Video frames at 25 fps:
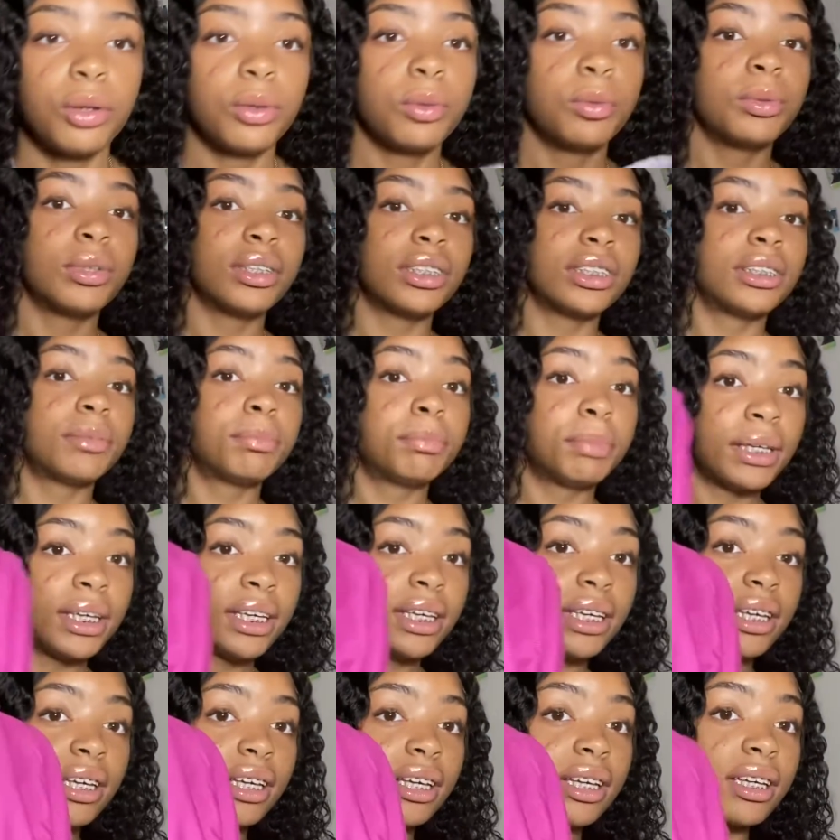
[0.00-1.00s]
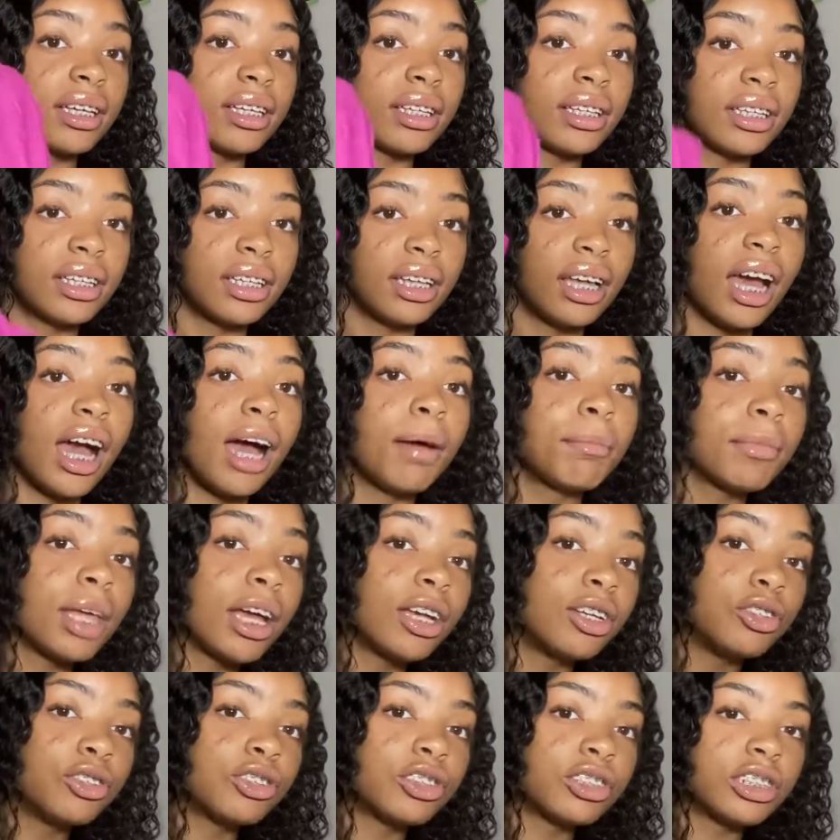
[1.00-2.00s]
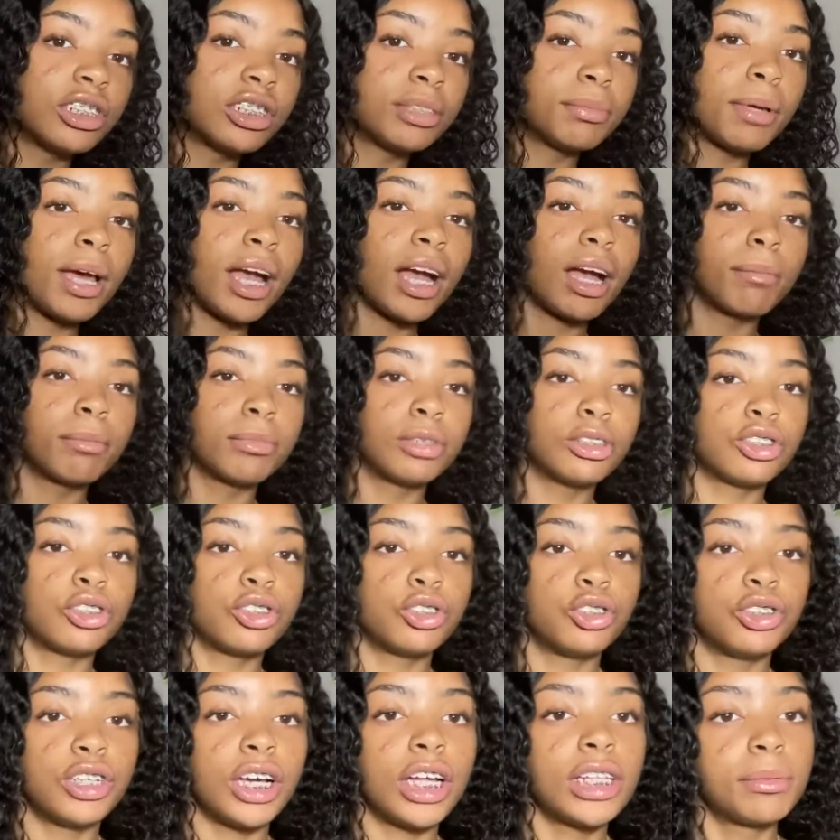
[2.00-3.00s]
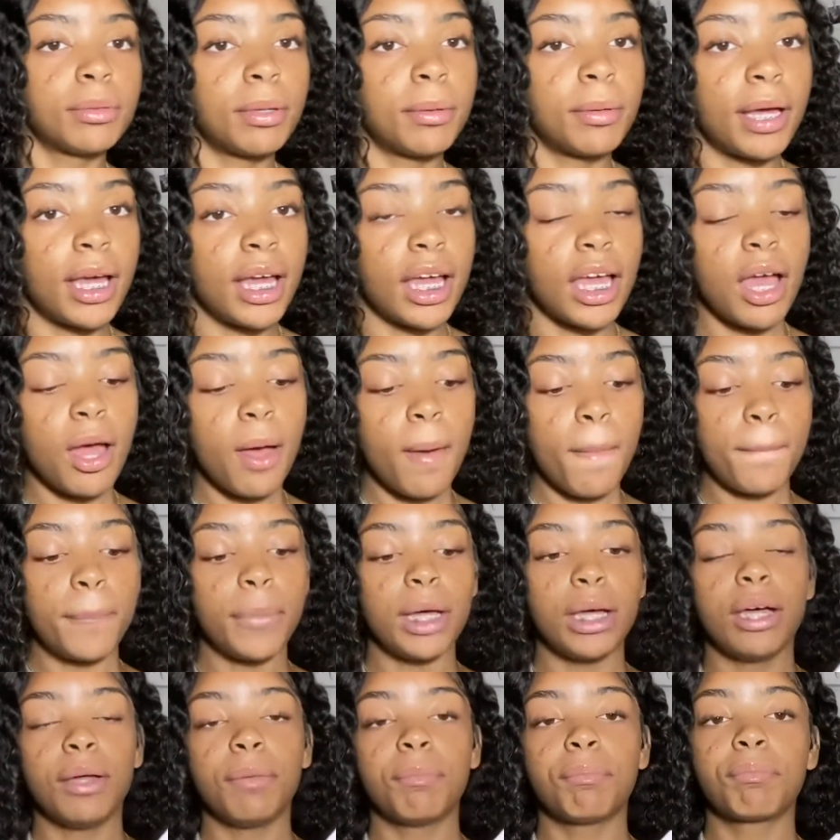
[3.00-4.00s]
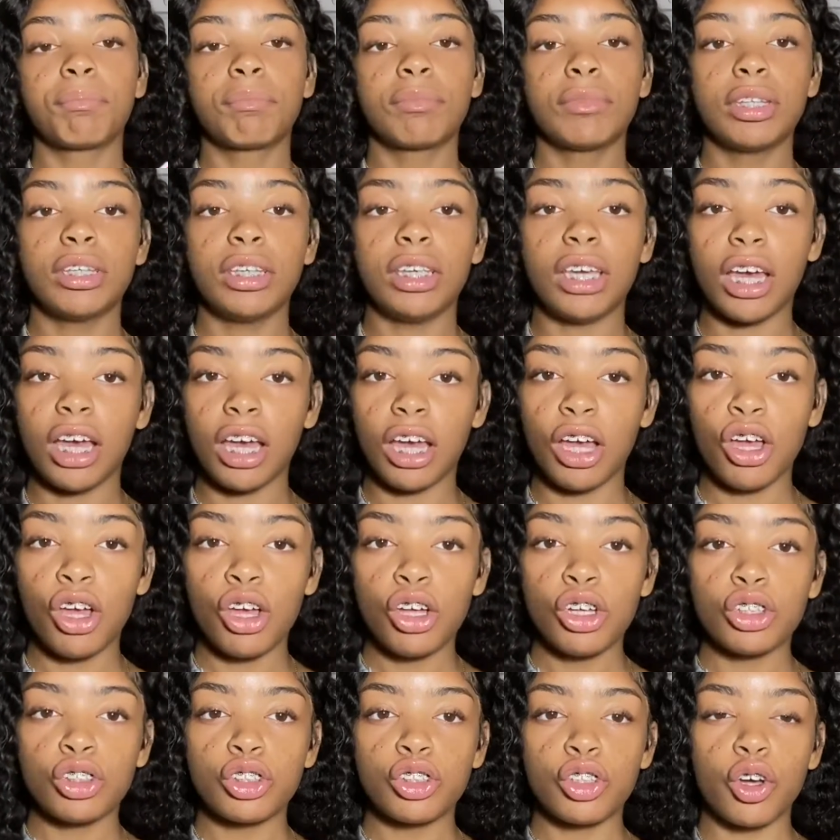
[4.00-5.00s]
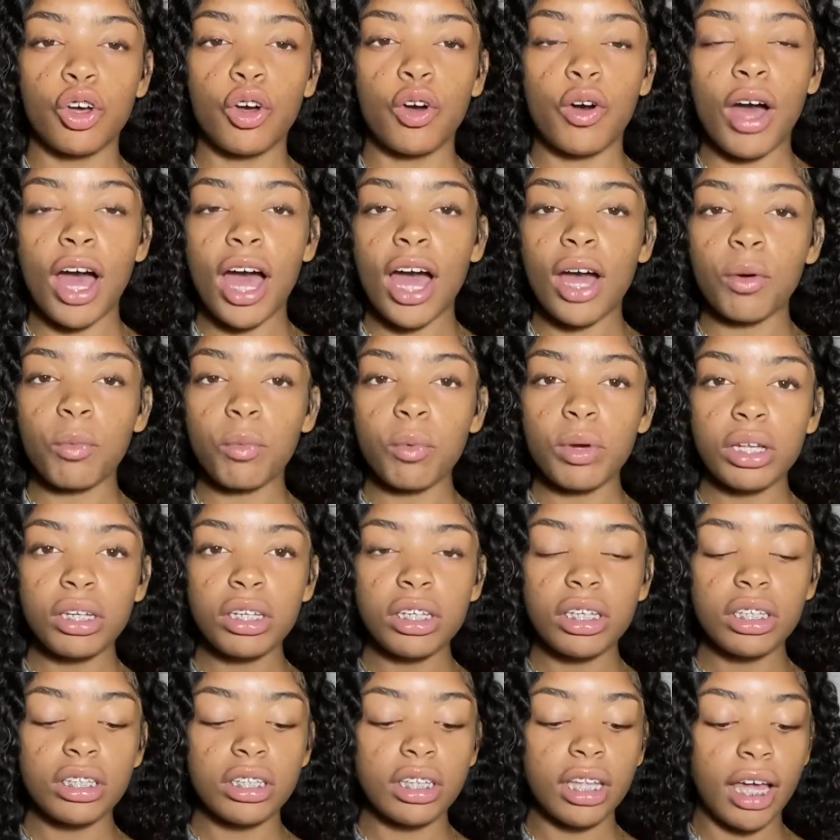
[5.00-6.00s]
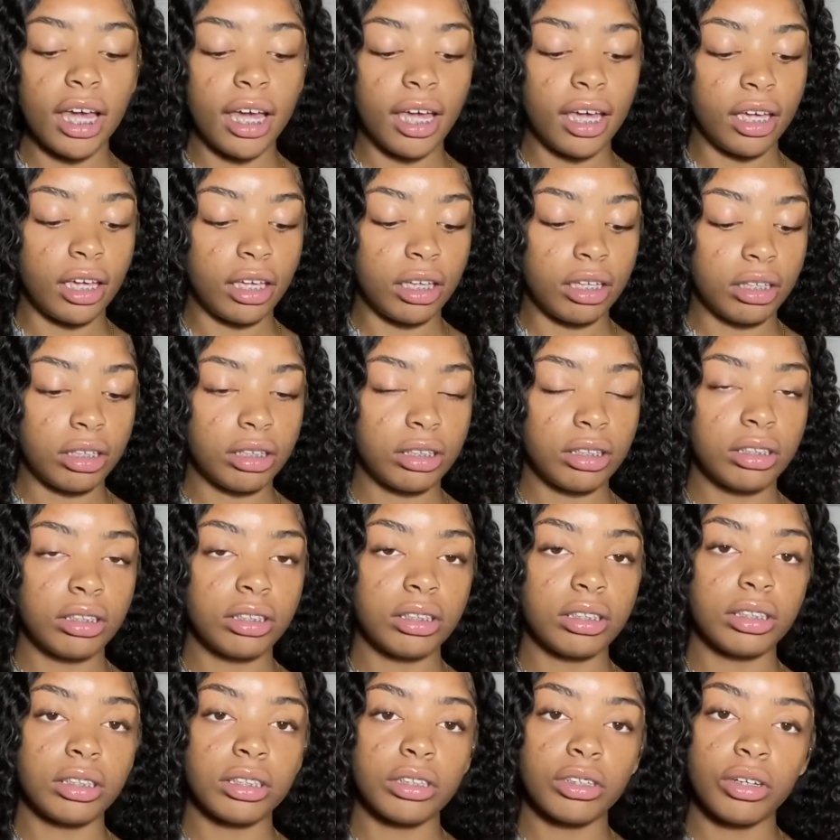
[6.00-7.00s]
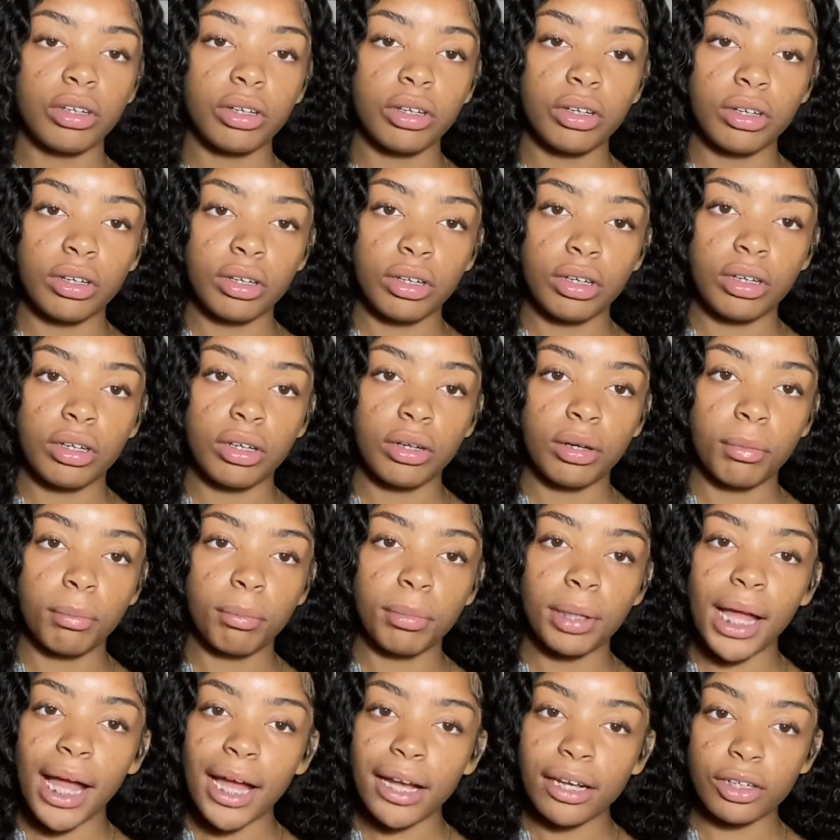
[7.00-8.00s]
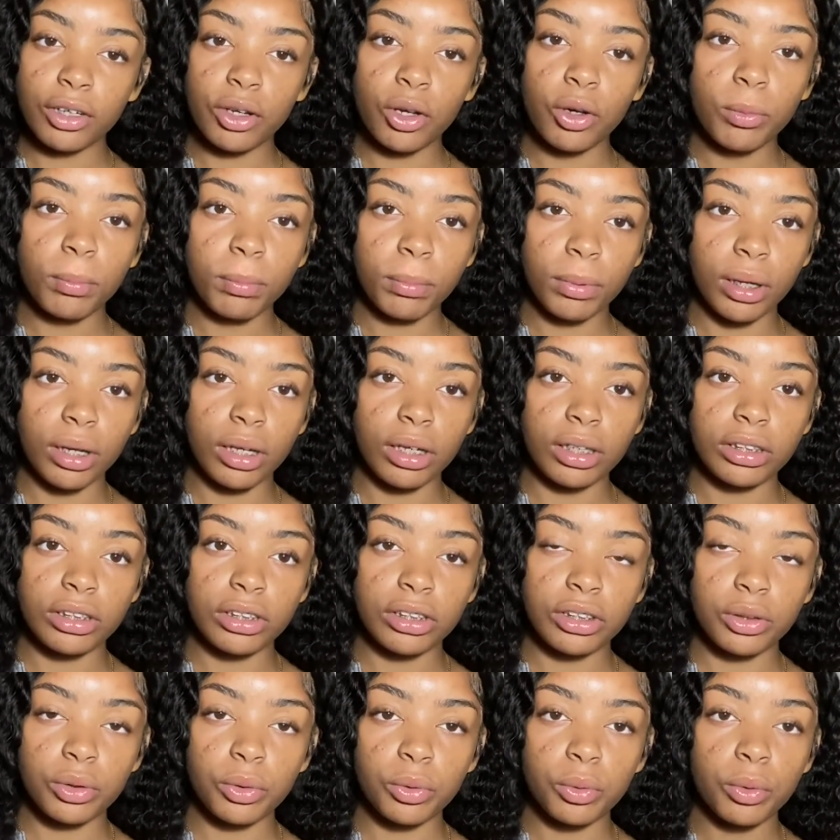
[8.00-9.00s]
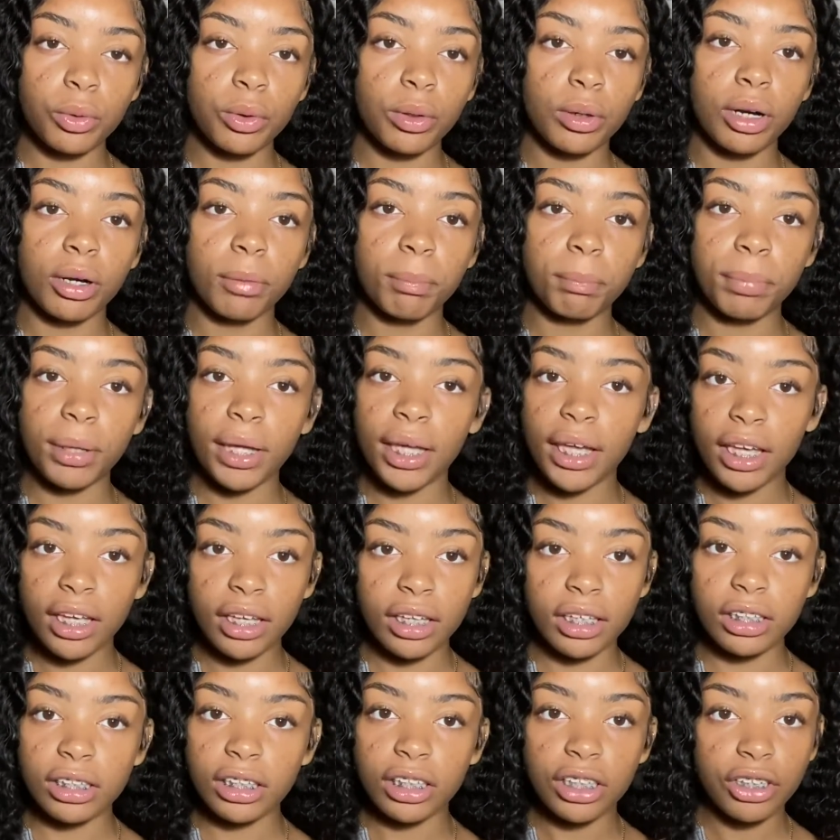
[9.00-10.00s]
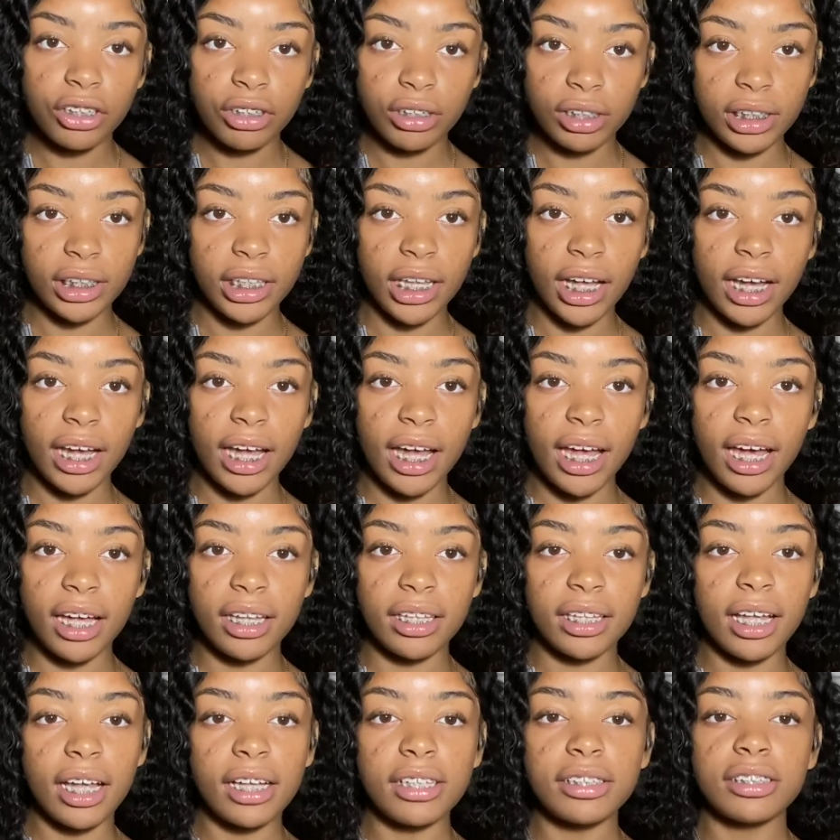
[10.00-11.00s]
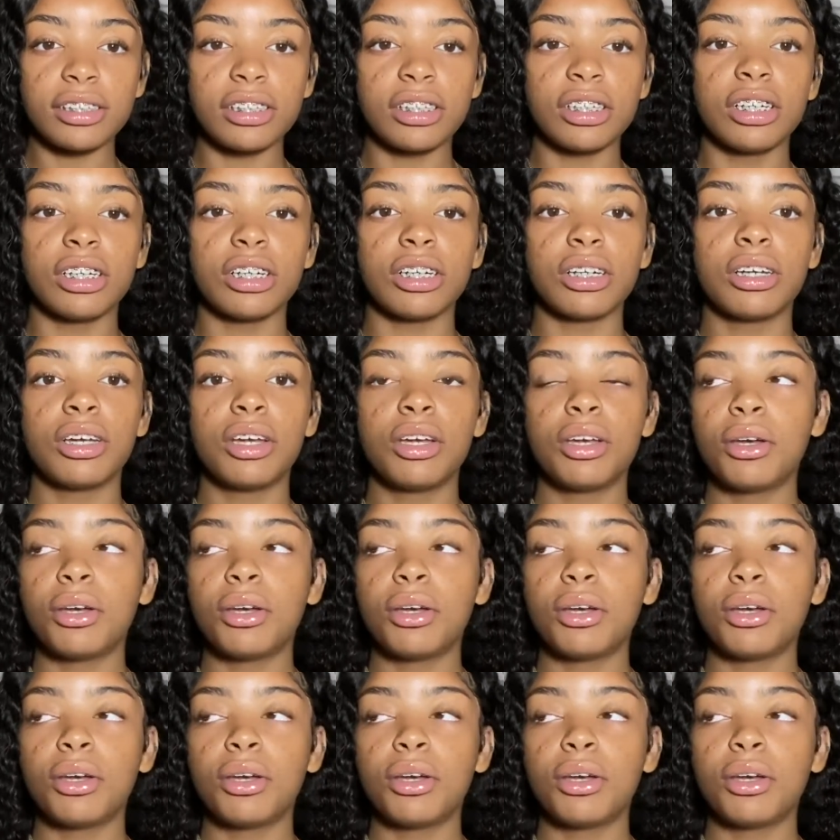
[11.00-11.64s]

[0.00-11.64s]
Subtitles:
was pink. I'm not using this bag, I'm gonna show you guys all right. But yeah, so I wanted like black notebooks or pink glittery like I had last year,